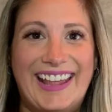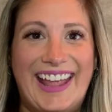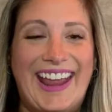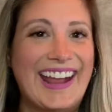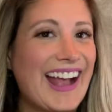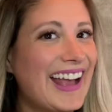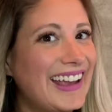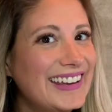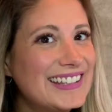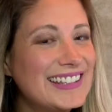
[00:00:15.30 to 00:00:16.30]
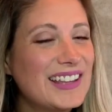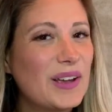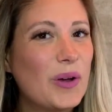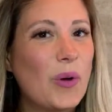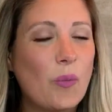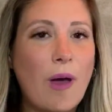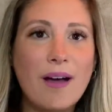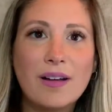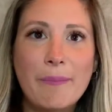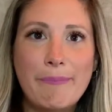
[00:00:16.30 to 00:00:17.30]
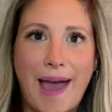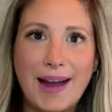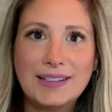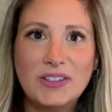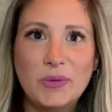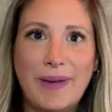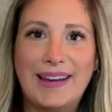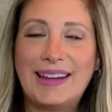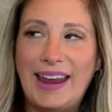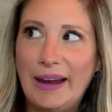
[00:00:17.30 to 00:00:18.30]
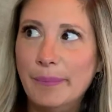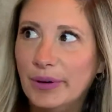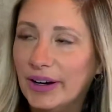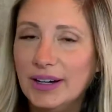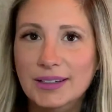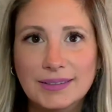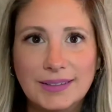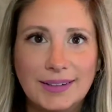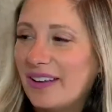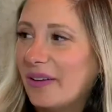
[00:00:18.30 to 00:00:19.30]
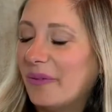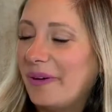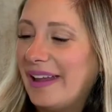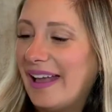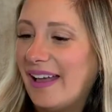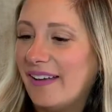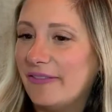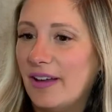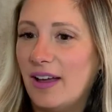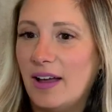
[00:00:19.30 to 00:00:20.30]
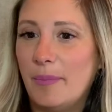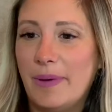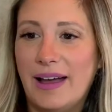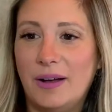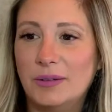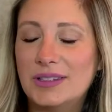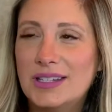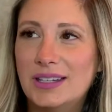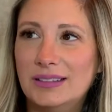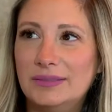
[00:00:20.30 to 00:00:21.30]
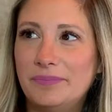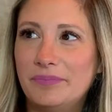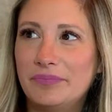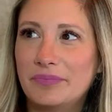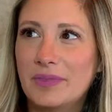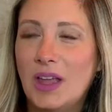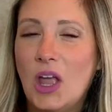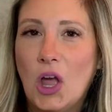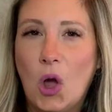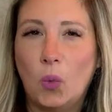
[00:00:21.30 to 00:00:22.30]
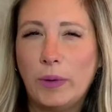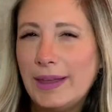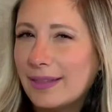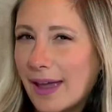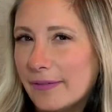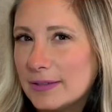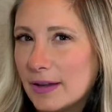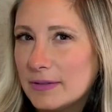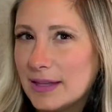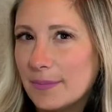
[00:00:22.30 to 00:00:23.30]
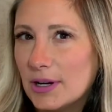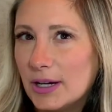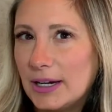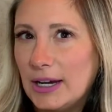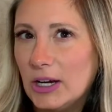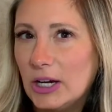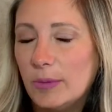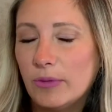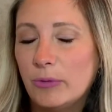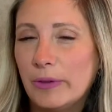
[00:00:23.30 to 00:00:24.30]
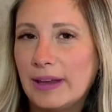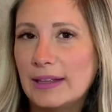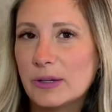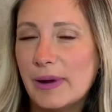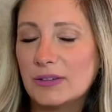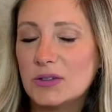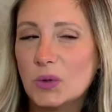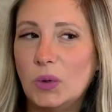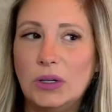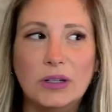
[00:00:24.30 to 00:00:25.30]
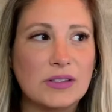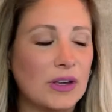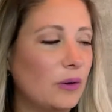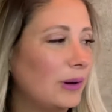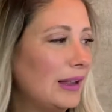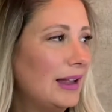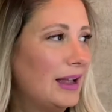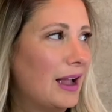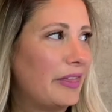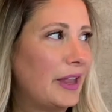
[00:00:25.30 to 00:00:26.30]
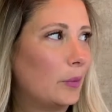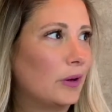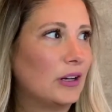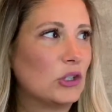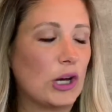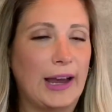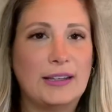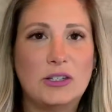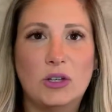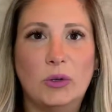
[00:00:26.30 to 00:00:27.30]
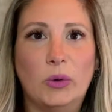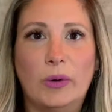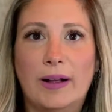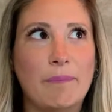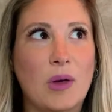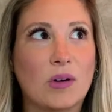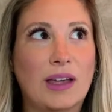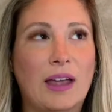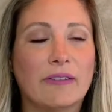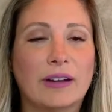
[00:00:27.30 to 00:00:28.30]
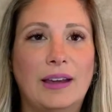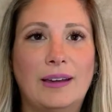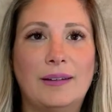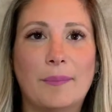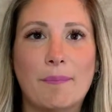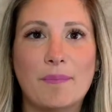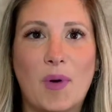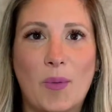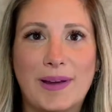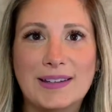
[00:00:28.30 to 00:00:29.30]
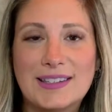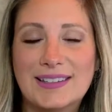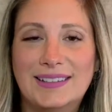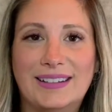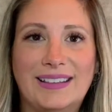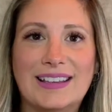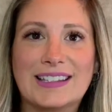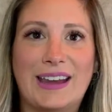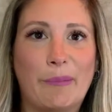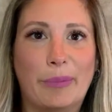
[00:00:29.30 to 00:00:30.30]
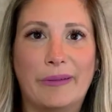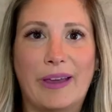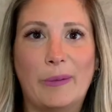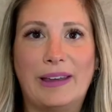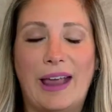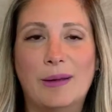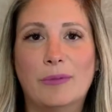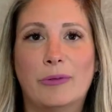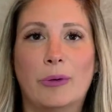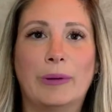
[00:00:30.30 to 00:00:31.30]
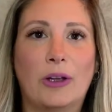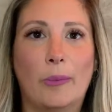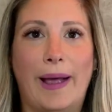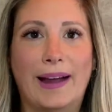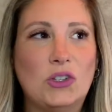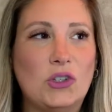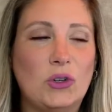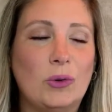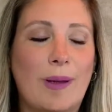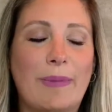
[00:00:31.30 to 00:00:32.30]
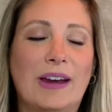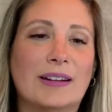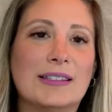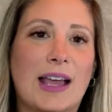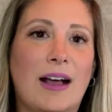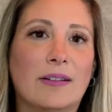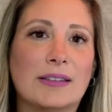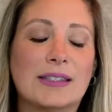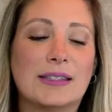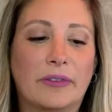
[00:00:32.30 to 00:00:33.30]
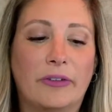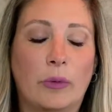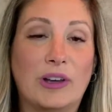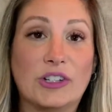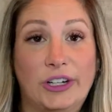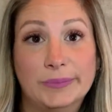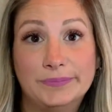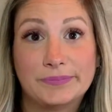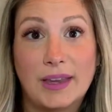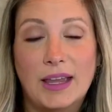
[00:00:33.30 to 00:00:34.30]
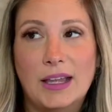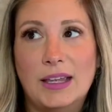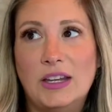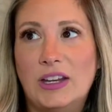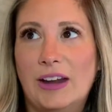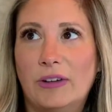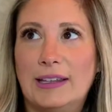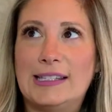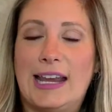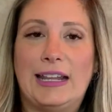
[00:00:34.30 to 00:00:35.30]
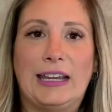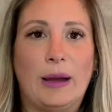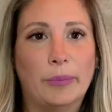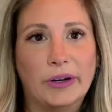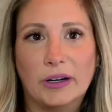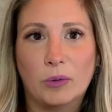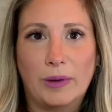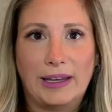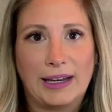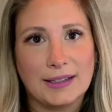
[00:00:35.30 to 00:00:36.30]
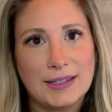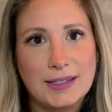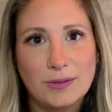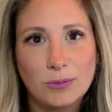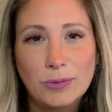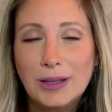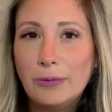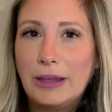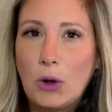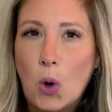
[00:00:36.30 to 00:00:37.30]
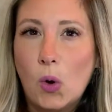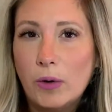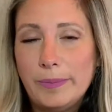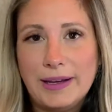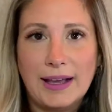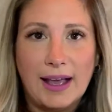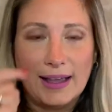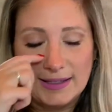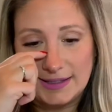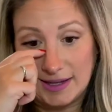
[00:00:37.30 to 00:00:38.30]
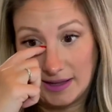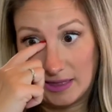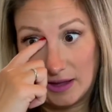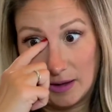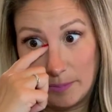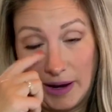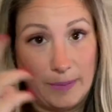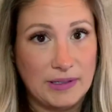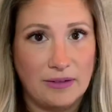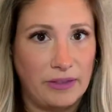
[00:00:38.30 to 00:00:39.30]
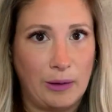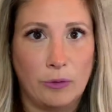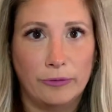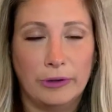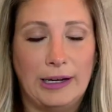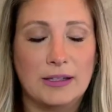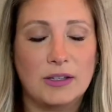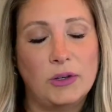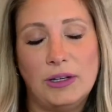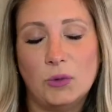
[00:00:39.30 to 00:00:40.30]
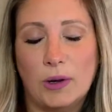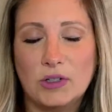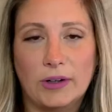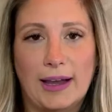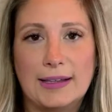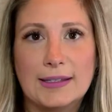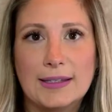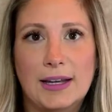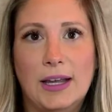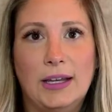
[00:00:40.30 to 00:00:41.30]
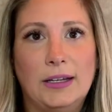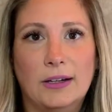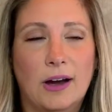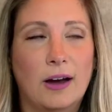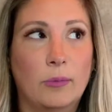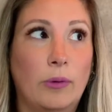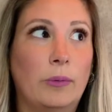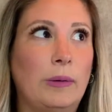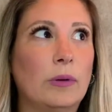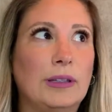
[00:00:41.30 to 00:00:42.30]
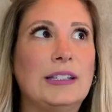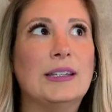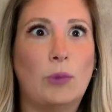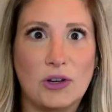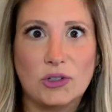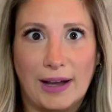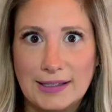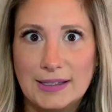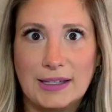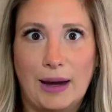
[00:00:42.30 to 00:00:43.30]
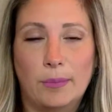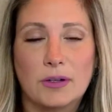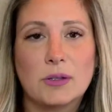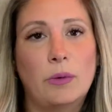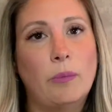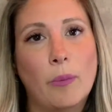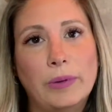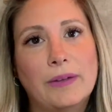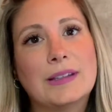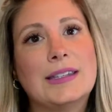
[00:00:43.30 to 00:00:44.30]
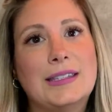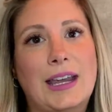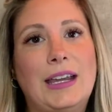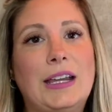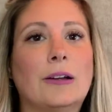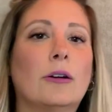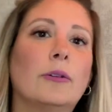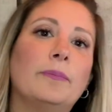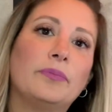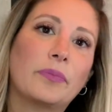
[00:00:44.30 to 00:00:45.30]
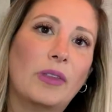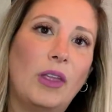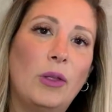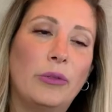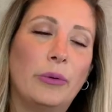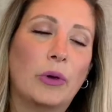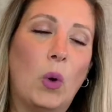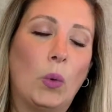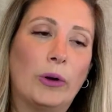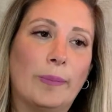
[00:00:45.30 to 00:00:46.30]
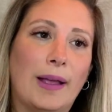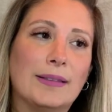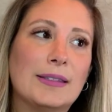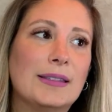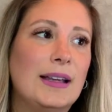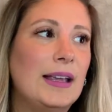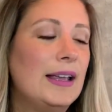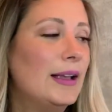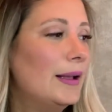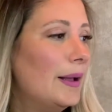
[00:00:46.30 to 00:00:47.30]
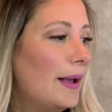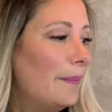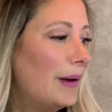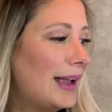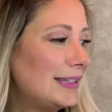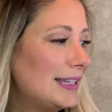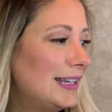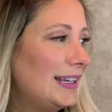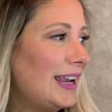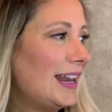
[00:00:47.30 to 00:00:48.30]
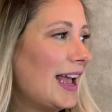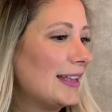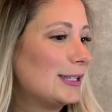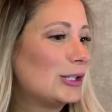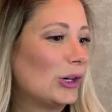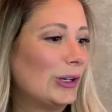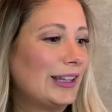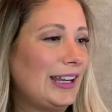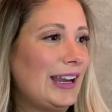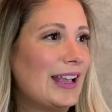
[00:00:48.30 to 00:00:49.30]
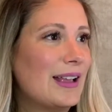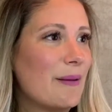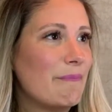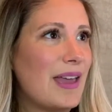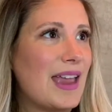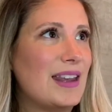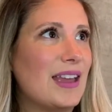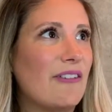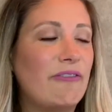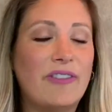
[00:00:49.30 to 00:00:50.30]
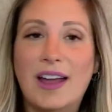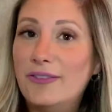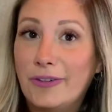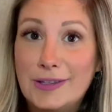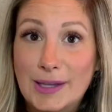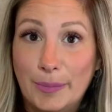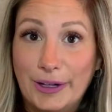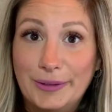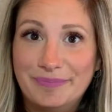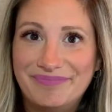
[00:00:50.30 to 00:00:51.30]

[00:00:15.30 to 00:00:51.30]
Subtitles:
Hey guys, welcome back to my camper. We have about a week left of summer here before the kids go back to school, so I think we're gonna try to milk every moment in this camper that we can before we go back to my parents' house for the winter. You can't really stay in the camper when it gets really, really cold because the pipes and everything will freeze, so you need to winterize we will need to winterize this camper, so we won't be able to stay here through the colder months. But it has certainly been fun for the summer.